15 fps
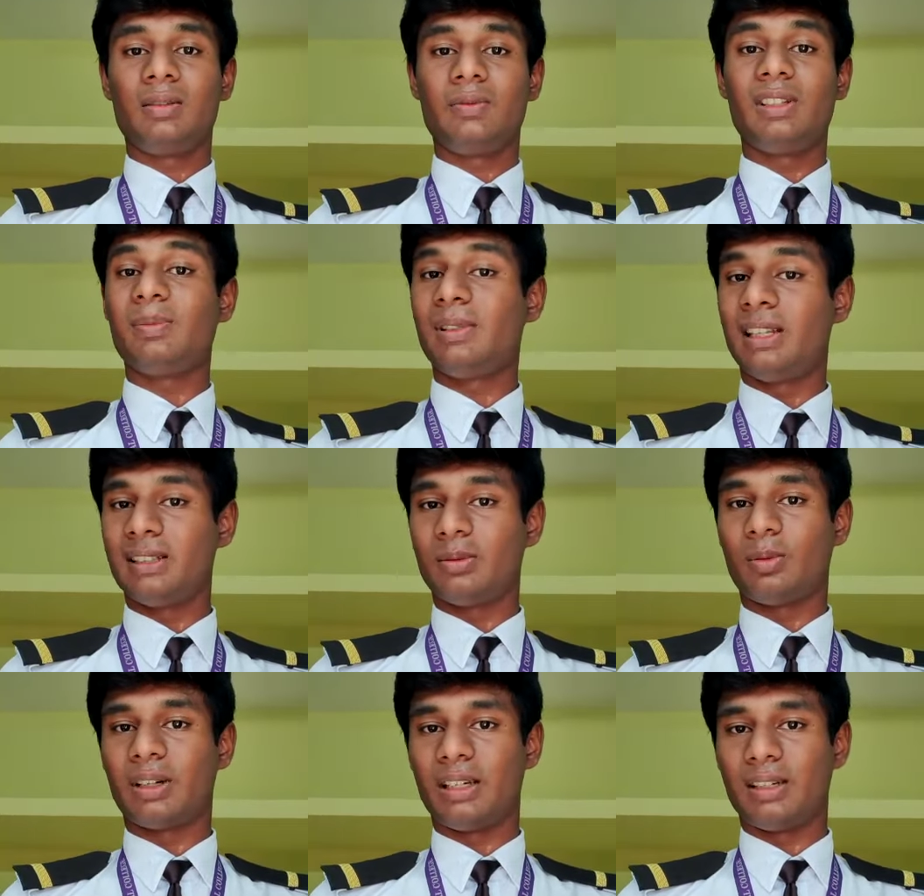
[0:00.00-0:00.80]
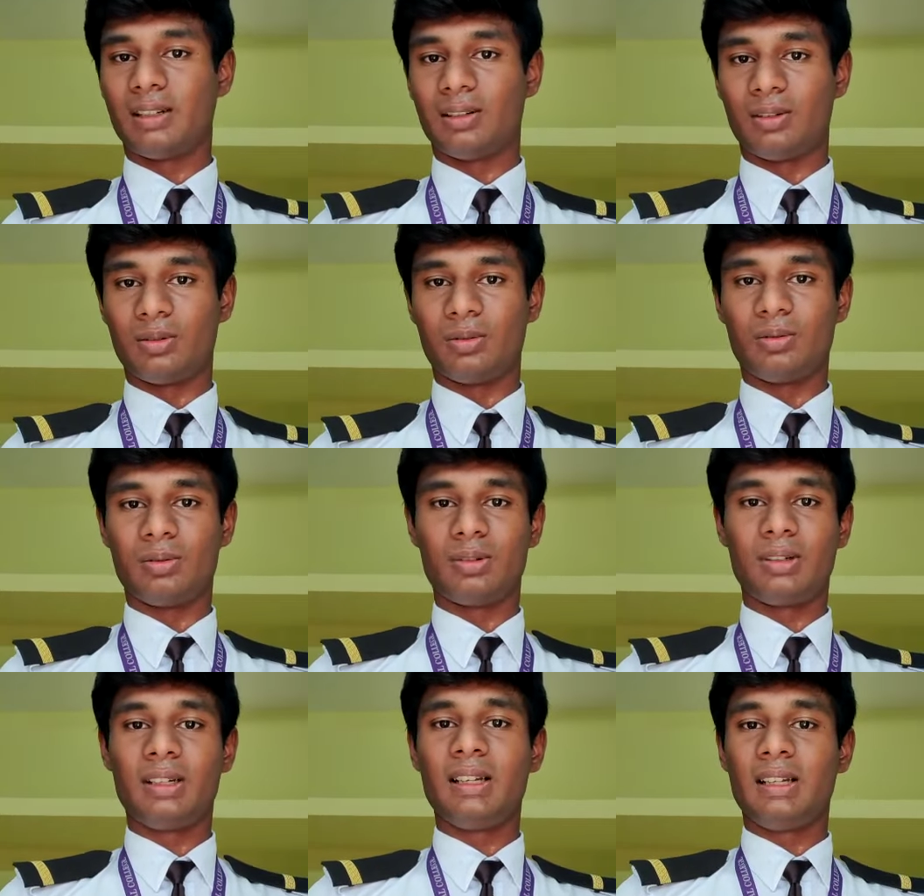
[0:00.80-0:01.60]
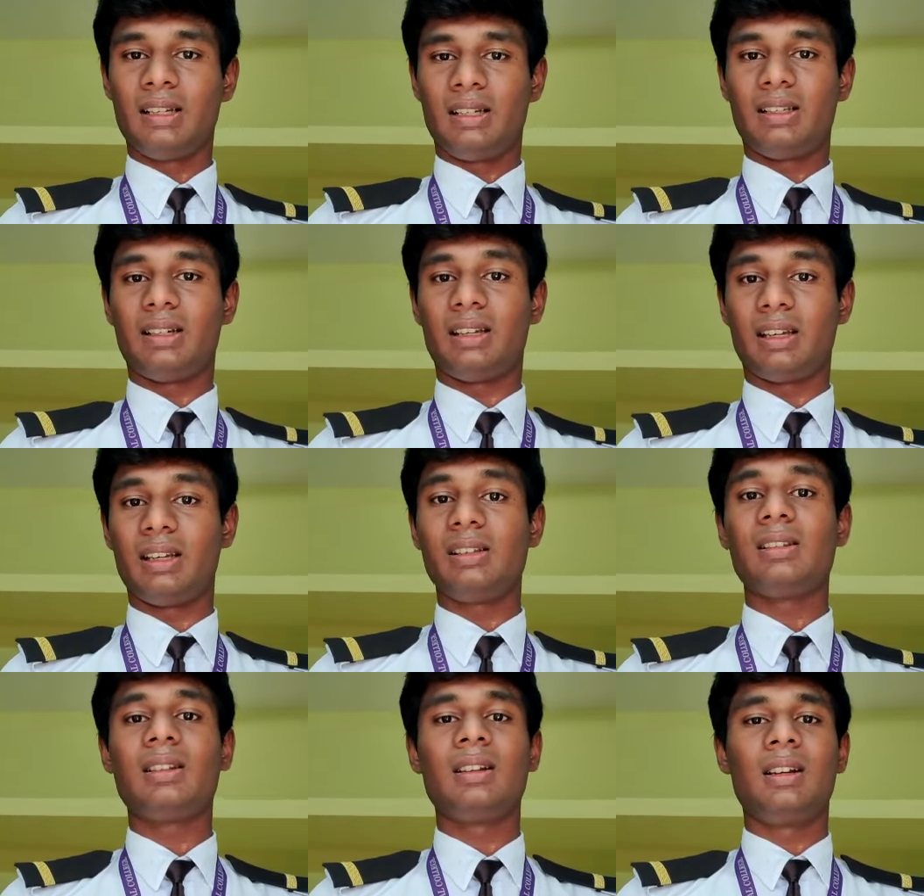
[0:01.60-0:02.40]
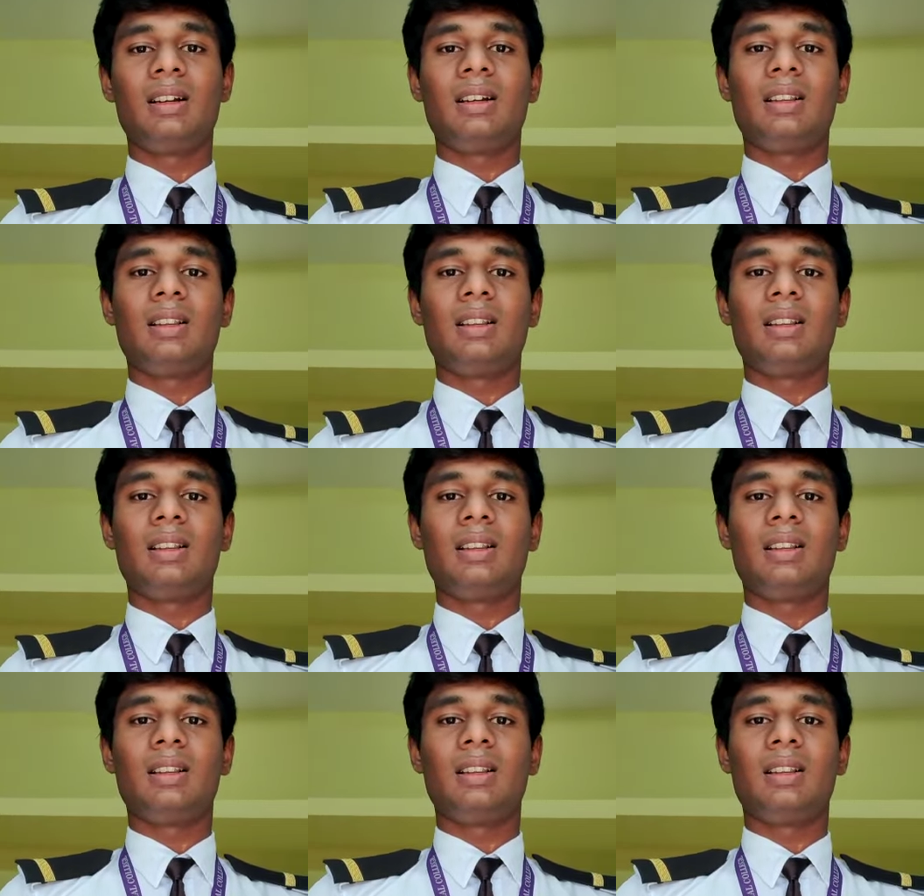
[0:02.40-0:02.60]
which plays a vital role in the case.